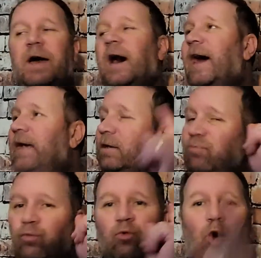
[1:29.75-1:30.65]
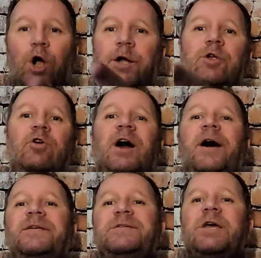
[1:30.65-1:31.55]
I warned you
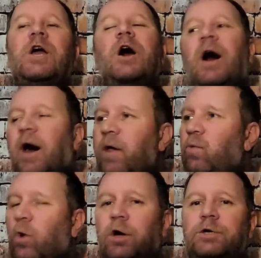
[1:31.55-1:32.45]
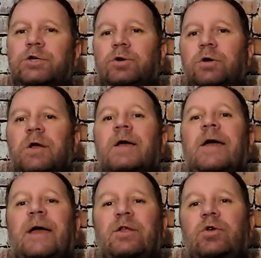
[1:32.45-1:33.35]
guys. I warned you.
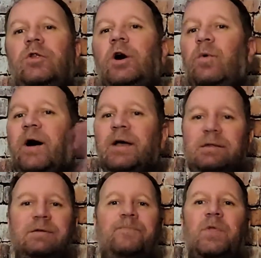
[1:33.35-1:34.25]
And you know what?